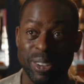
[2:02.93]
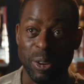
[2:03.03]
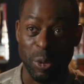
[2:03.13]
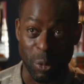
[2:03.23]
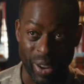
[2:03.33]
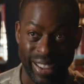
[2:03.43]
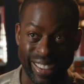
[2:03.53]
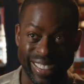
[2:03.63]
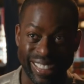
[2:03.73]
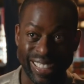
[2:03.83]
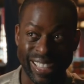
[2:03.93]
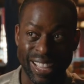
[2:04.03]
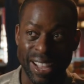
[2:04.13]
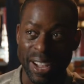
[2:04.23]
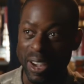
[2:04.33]
away.
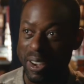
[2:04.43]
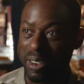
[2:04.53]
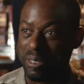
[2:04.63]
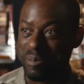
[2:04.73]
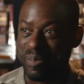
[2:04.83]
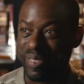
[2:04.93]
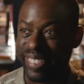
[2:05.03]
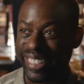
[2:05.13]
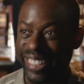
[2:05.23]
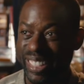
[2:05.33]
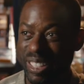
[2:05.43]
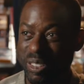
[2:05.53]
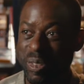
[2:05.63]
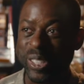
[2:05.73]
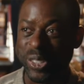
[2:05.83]
Um,
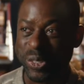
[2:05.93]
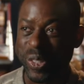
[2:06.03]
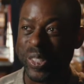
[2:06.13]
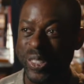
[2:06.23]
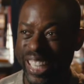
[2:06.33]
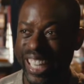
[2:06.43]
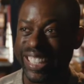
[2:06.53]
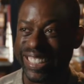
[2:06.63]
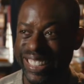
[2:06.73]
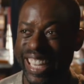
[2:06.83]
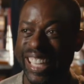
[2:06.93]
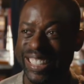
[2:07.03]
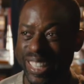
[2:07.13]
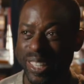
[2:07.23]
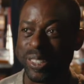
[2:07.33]
Mrs. Reynolds got got
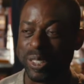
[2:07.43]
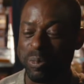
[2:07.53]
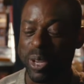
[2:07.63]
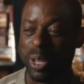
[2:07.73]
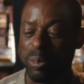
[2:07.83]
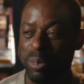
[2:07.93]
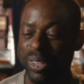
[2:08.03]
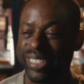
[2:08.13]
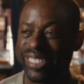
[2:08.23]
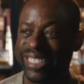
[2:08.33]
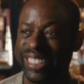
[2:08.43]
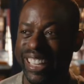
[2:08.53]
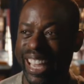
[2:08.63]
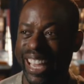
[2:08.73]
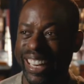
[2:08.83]
skills to pay the bills,
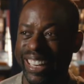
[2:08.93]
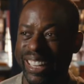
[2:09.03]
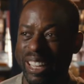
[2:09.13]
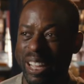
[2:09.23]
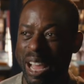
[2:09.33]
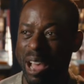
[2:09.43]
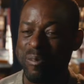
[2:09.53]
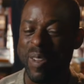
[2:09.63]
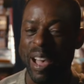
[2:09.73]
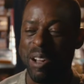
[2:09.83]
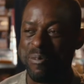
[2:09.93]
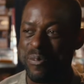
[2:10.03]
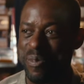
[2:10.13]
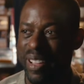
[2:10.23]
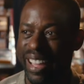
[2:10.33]
and uh, I'm I'm
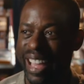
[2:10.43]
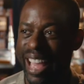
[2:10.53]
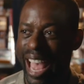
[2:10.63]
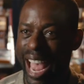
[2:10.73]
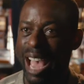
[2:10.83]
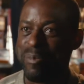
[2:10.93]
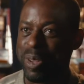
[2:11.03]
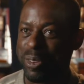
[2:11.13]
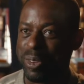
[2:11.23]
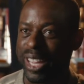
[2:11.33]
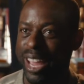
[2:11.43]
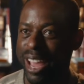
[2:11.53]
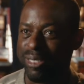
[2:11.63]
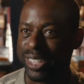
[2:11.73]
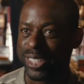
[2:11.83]
happy to really
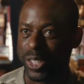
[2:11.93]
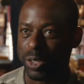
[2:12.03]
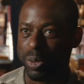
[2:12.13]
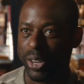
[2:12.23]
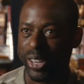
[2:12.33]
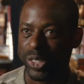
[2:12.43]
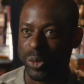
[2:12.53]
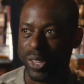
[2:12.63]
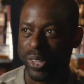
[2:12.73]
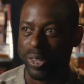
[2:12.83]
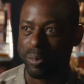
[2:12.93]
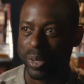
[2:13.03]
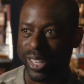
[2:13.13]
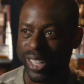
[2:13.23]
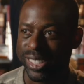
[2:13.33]
have this experience with her
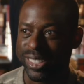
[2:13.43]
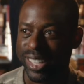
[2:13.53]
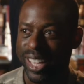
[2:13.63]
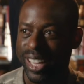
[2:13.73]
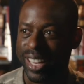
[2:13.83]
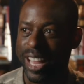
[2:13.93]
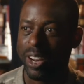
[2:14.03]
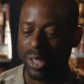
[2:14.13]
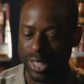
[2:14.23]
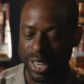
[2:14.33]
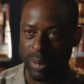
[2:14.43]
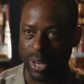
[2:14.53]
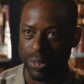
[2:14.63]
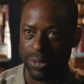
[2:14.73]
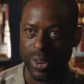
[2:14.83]
because not only did I
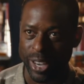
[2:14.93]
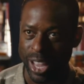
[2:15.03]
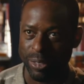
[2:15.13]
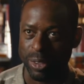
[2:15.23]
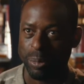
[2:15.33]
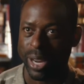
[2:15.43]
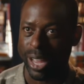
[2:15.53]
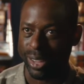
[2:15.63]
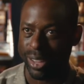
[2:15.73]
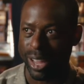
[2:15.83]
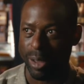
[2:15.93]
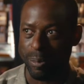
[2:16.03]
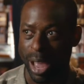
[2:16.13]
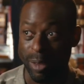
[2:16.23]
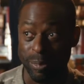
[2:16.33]
make a friend out of it, but I i
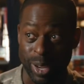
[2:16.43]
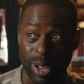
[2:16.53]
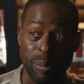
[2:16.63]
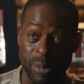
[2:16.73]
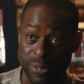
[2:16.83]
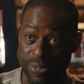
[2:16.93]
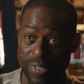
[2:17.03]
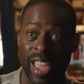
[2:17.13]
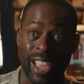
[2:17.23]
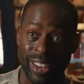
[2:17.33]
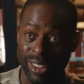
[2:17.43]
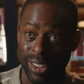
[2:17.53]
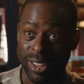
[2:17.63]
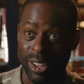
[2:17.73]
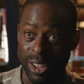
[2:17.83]
I've become a fan
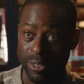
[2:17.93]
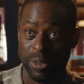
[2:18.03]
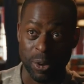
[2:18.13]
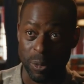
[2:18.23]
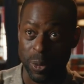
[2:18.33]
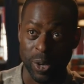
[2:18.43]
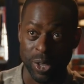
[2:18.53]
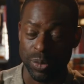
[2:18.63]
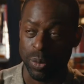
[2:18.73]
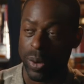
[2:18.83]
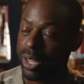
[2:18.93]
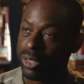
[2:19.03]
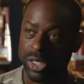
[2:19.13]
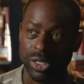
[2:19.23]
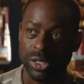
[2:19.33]
of her work as well.
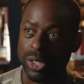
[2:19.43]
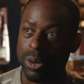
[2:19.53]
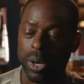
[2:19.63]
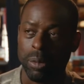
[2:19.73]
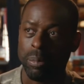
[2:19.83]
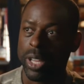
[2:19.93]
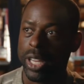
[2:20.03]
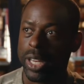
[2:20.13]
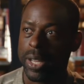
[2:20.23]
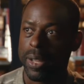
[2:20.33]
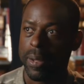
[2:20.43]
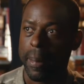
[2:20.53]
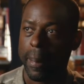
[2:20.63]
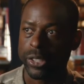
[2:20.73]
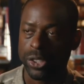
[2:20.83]
She's so committed,
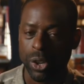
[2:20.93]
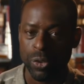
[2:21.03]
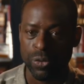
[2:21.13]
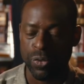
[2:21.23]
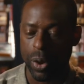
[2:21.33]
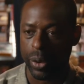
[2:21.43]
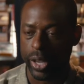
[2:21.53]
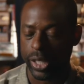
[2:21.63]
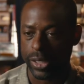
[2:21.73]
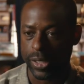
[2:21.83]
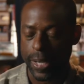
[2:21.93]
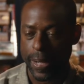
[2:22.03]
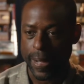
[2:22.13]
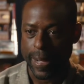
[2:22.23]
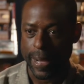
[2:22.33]
so focused,
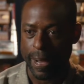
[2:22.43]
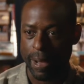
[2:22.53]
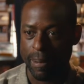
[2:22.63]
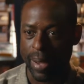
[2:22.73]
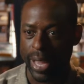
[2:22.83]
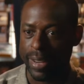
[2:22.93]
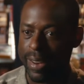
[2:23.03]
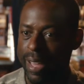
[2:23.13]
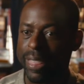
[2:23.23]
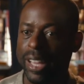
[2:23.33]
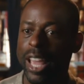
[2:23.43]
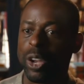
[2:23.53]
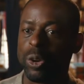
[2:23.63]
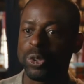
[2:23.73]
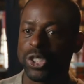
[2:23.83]
um, and nothing like
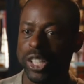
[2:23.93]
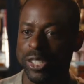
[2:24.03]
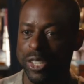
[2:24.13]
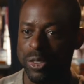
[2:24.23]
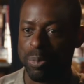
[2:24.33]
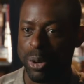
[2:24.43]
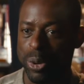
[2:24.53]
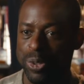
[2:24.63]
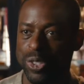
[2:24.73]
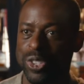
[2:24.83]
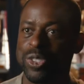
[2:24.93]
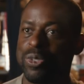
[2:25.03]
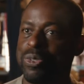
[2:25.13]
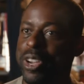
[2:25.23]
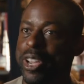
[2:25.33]
who she is as a person. She's a
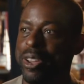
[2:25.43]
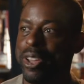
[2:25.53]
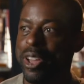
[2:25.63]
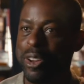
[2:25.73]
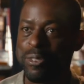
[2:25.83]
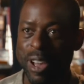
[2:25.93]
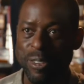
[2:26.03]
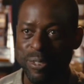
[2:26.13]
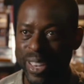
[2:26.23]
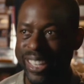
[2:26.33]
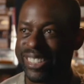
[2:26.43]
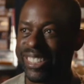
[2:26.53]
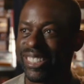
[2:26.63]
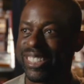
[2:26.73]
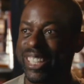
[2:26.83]
very
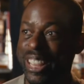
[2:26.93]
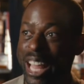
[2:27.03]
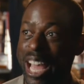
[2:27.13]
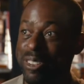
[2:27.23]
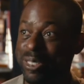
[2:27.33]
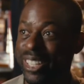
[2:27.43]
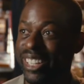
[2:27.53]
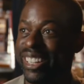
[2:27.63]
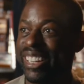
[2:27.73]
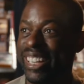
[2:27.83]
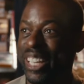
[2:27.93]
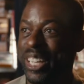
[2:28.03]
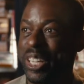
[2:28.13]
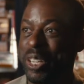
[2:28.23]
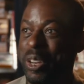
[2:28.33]
vivacious, lively,
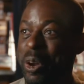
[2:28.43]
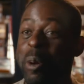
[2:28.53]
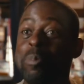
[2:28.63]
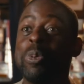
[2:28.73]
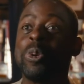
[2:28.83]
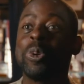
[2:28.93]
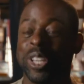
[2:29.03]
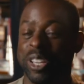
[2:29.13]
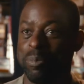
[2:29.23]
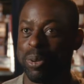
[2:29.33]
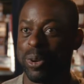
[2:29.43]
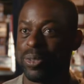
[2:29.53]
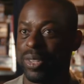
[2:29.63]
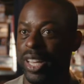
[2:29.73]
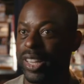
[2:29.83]
you know, ebullient
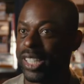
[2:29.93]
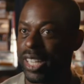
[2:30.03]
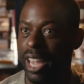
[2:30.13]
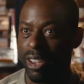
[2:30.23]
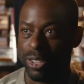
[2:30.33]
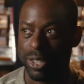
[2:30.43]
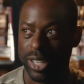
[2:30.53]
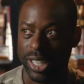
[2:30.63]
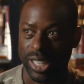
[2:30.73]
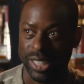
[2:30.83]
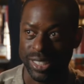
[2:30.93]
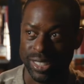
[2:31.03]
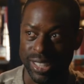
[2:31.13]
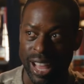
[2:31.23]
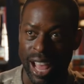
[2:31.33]
person, and this character is
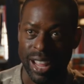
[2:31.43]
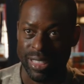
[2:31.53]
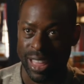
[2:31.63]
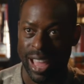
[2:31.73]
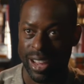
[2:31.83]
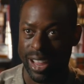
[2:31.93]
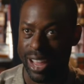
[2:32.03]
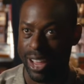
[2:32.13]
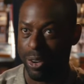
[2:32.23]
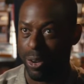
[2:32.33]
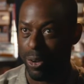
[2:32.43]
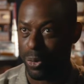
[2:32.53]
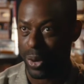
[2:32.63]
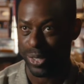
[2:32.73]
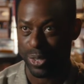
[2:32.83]
not that at all
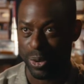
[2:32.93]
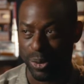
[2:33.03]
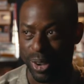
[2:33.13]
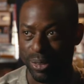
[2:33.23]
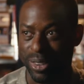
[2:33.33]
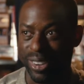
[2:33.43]
whatsoever